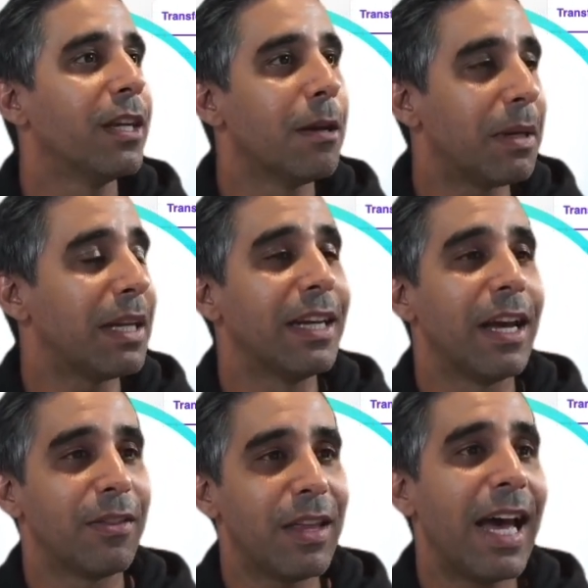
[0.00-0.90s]
But
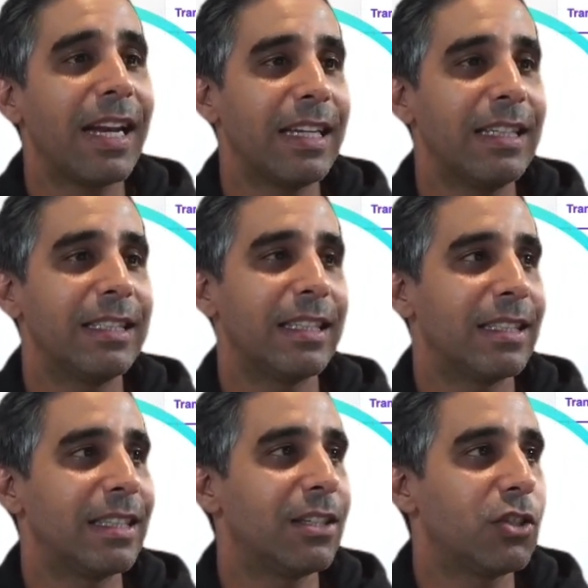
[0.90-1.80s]
that is
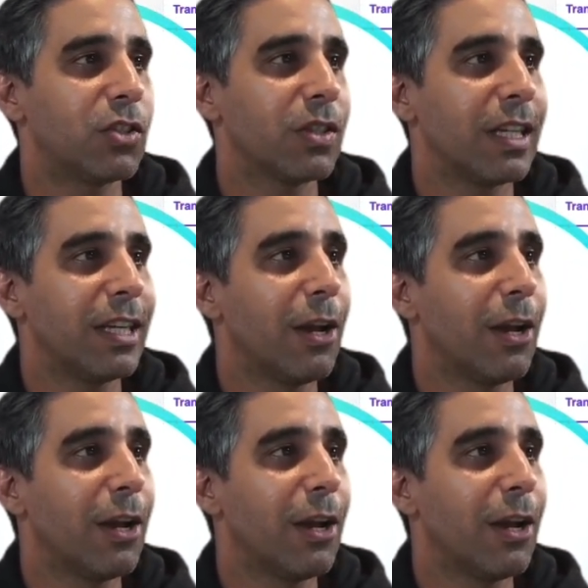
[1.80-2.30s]
essentially